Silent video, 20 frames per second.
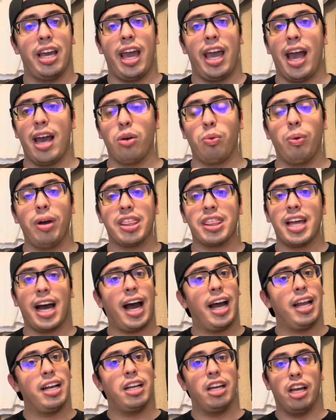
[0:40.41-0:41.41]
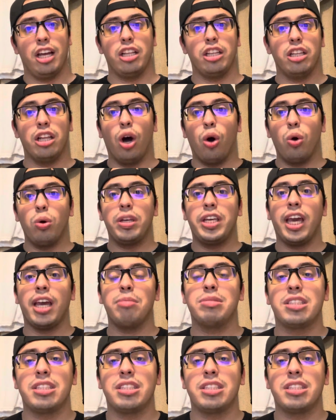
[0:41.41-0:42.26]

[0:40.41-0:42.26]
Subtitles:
and with that, no Game